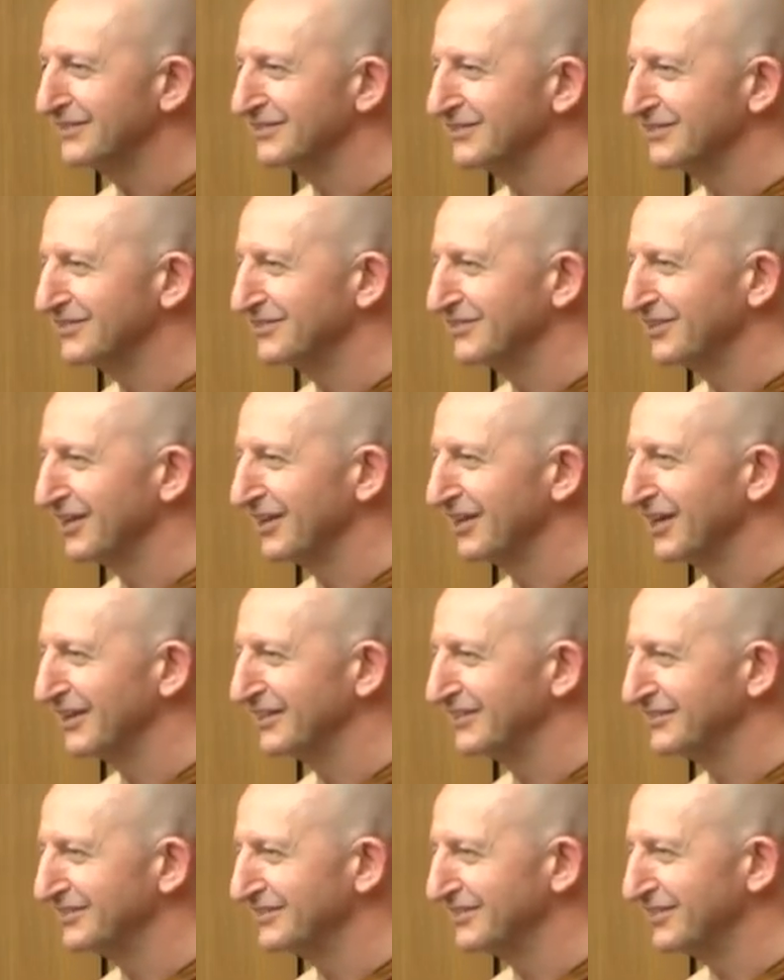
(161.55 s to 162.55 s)
It's still
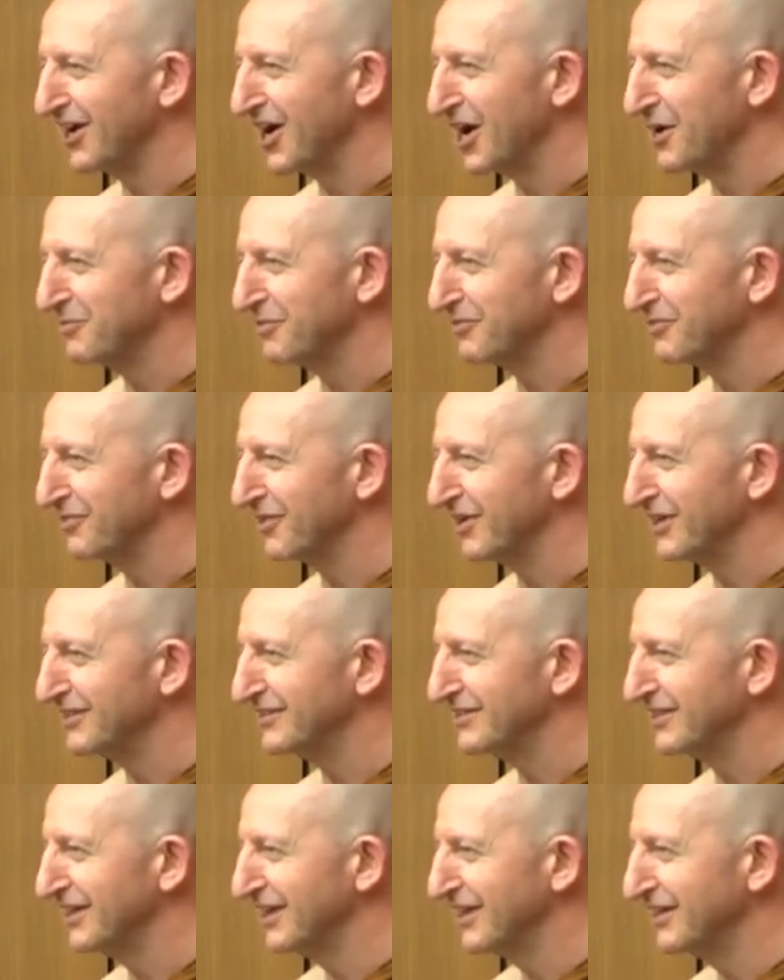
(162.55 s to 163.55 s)
a, a time of
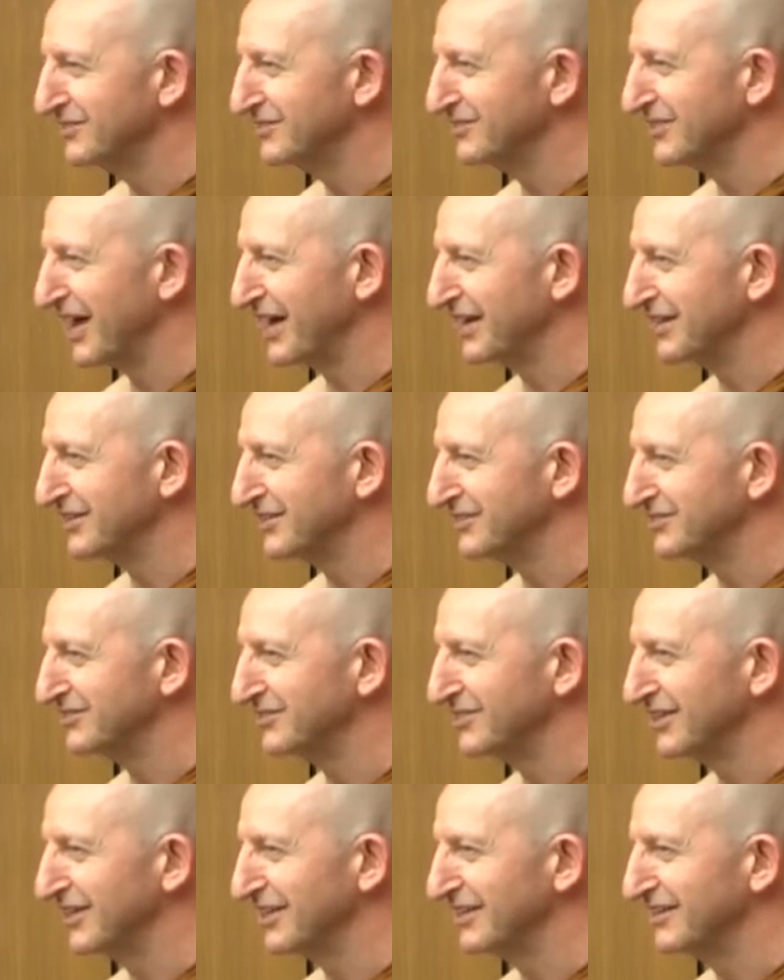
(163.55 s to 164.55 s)
great
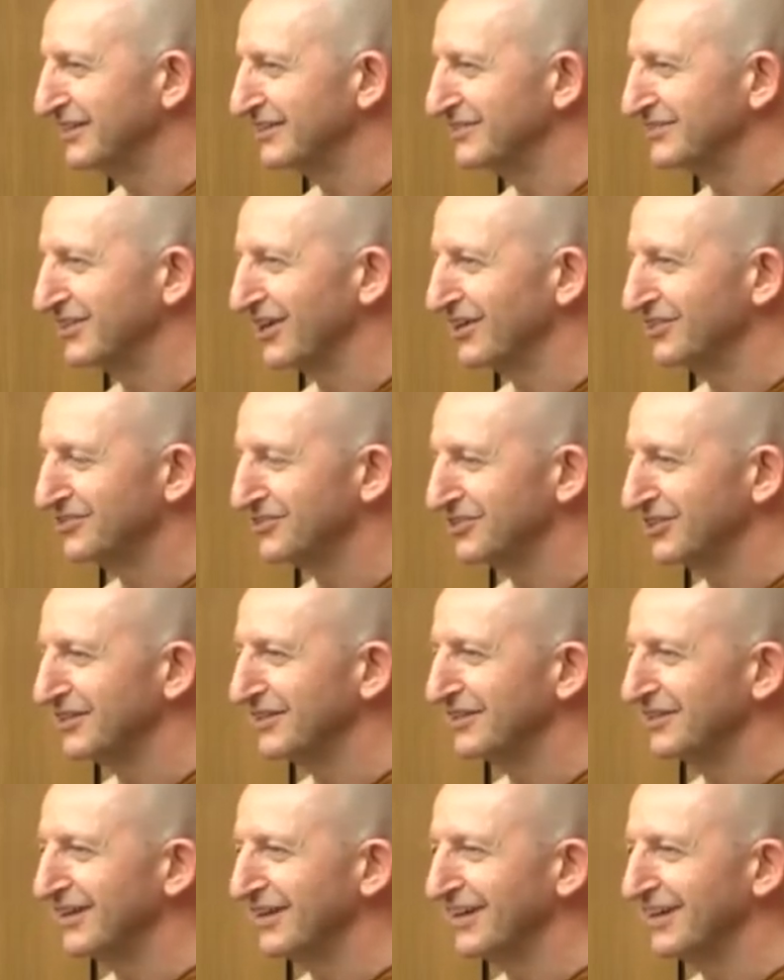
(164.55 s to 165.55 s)
sadness in this
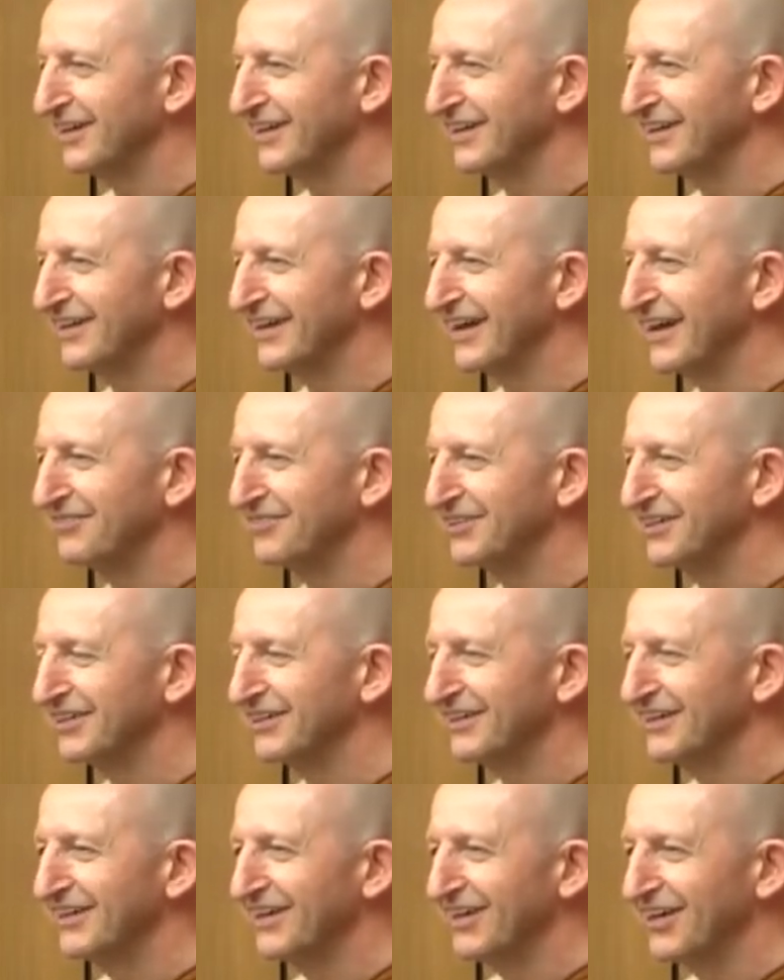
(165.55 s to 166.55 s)
country, uh,
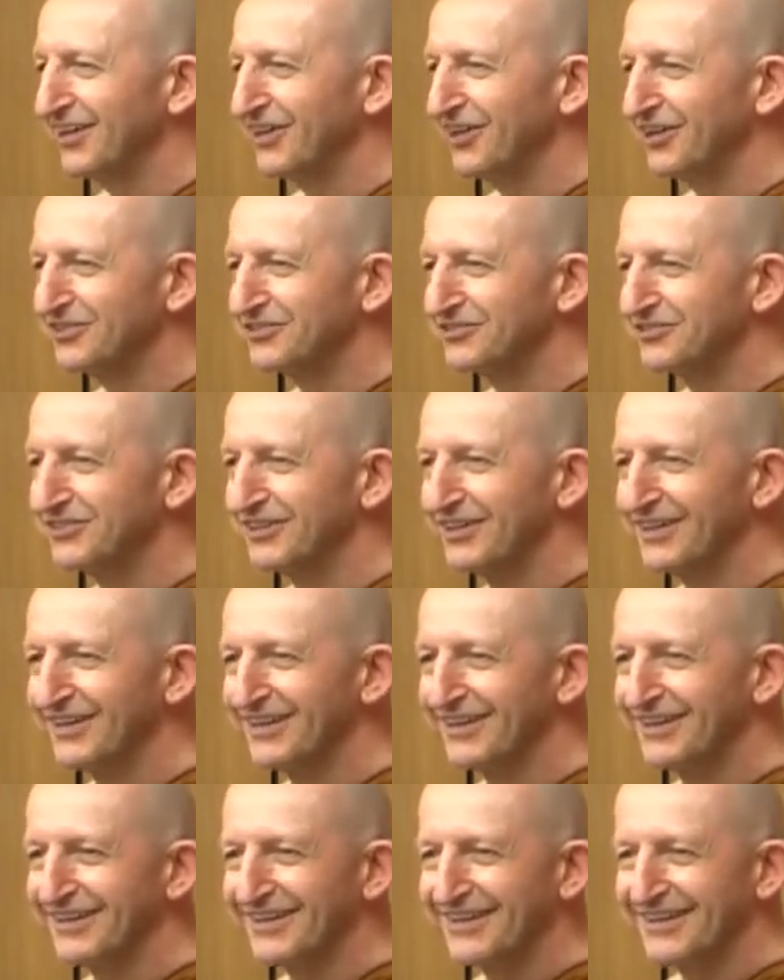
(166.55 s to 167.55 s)
having lost
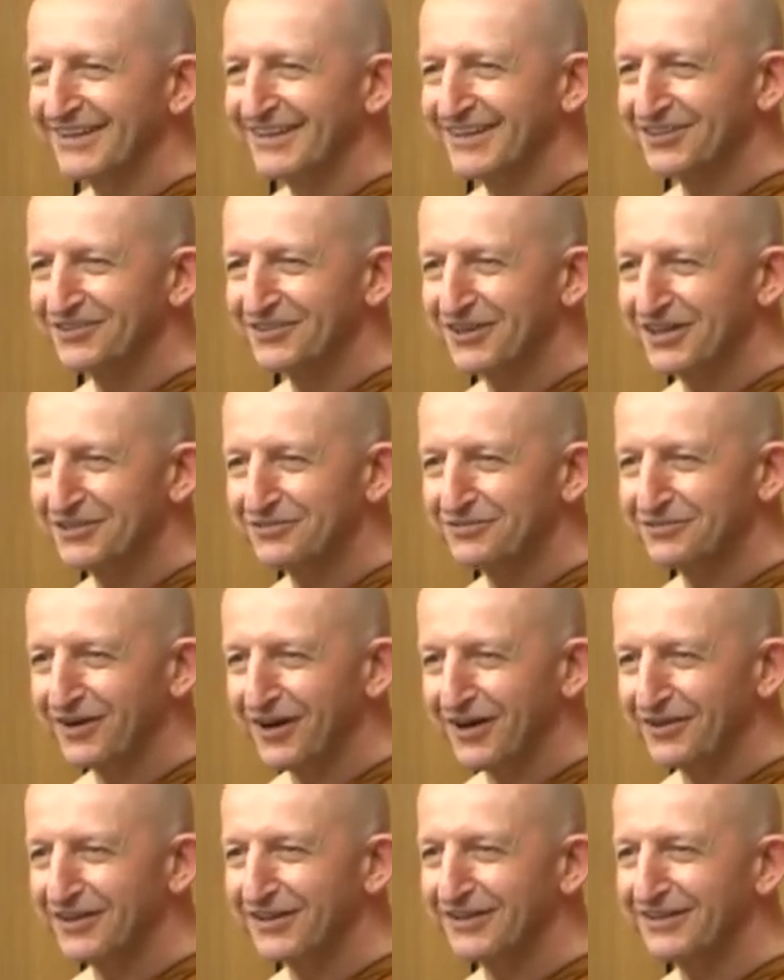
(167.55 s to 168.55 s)
uh, a great
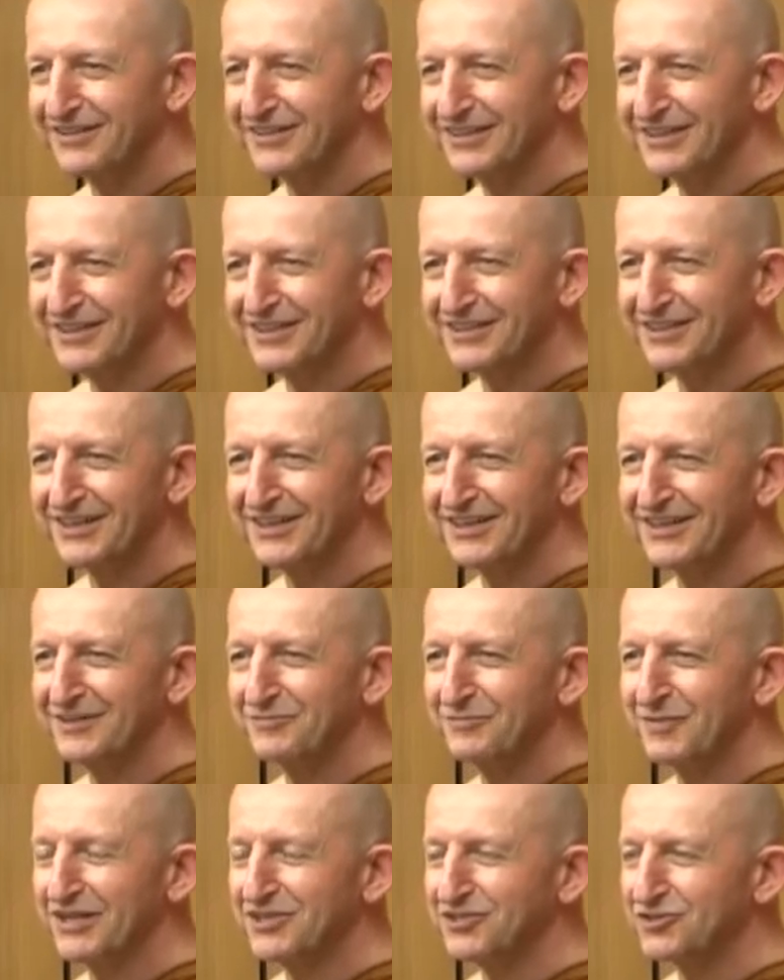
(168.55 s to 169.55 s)
father, leader,
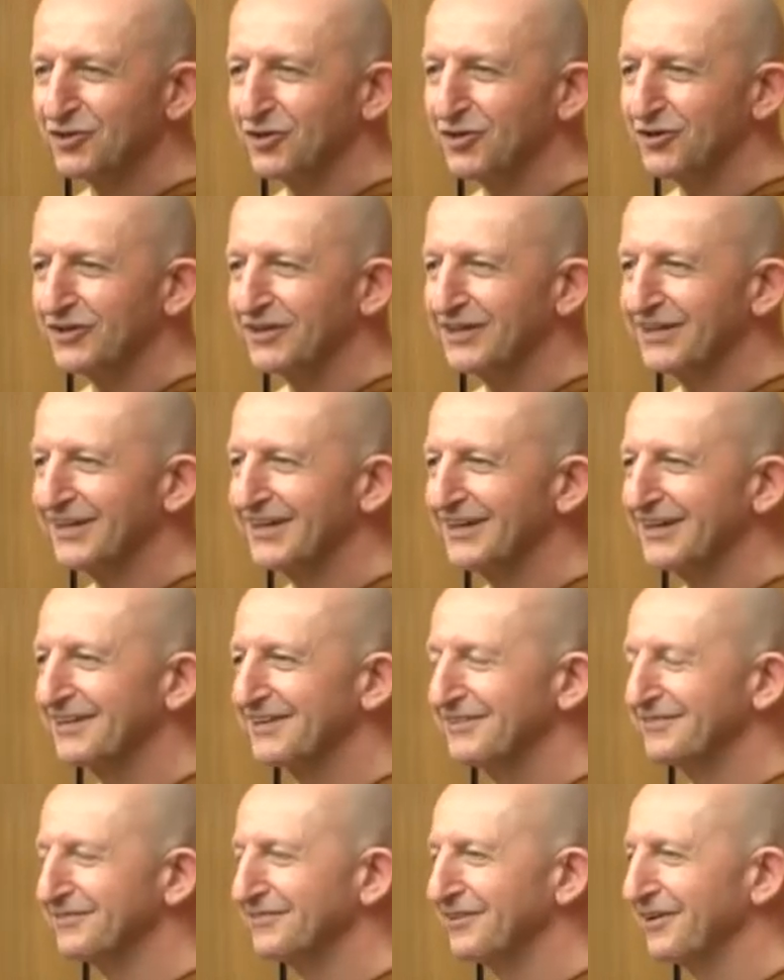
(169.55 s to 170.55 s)
and mentor
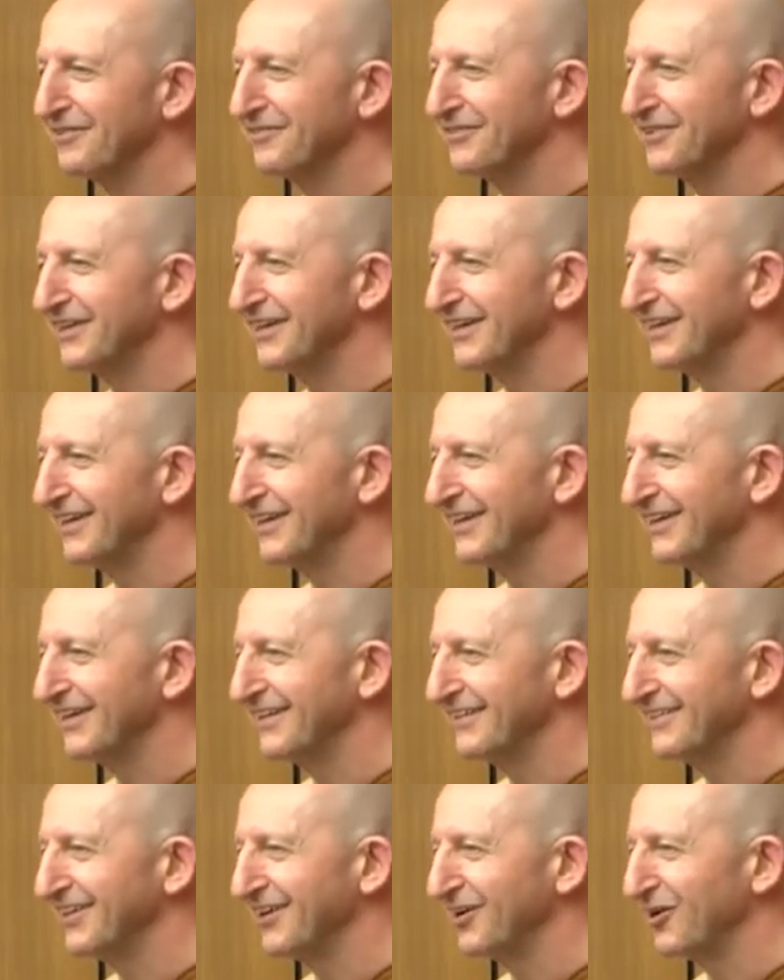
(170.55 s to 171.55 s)
uh, of the, uh,
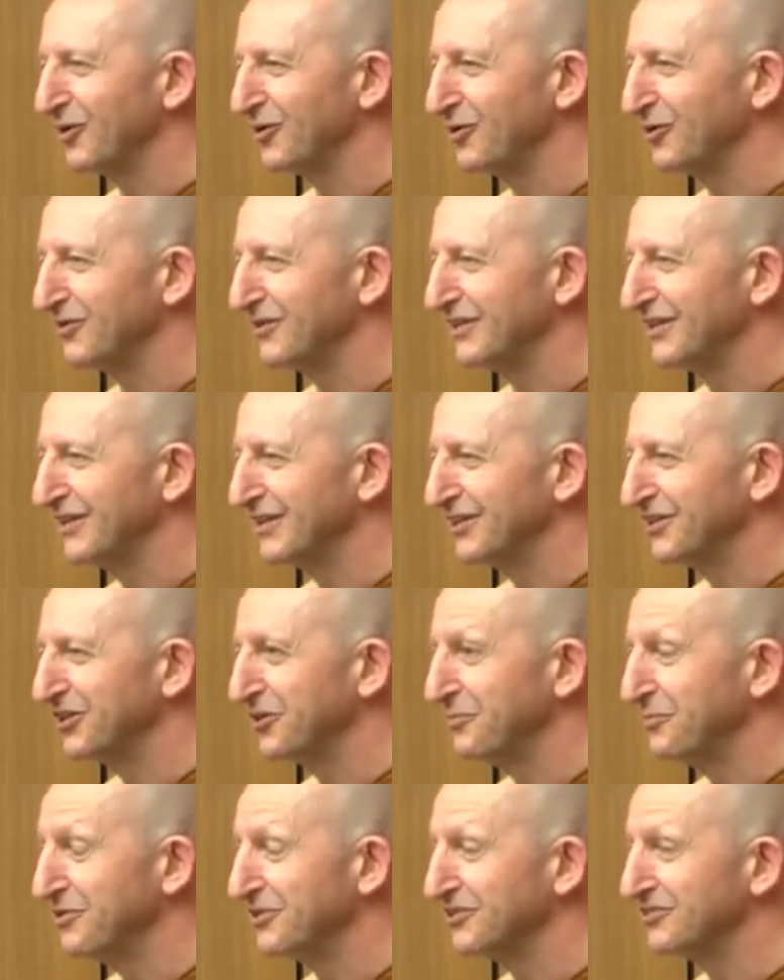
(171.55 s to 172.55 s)
the whole
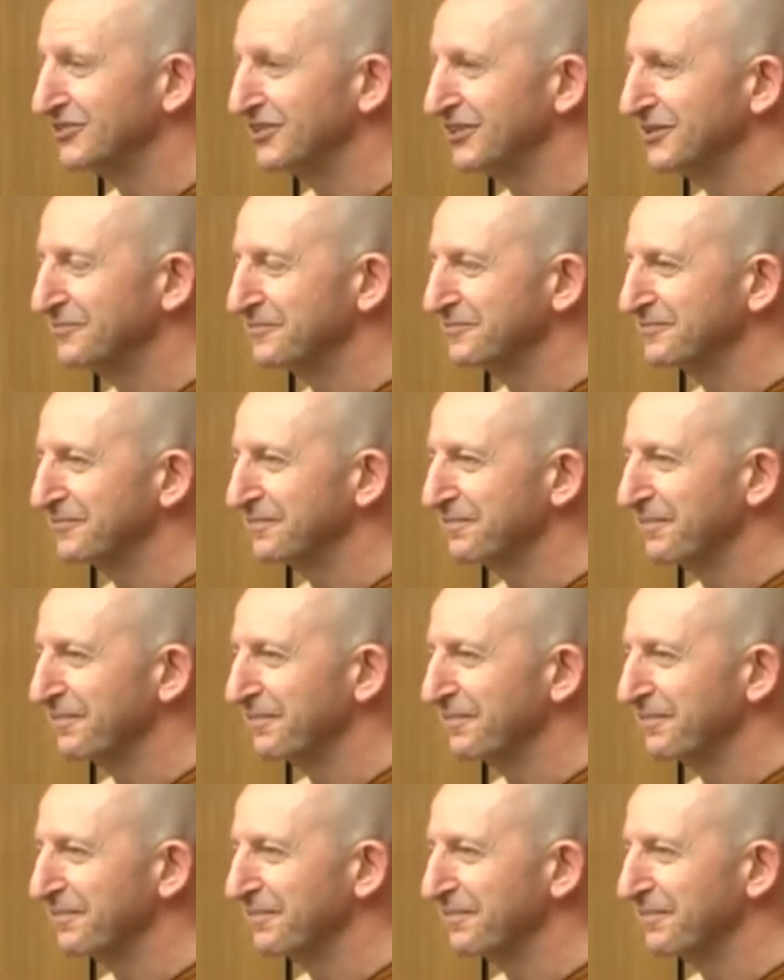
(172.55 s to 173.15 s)
community.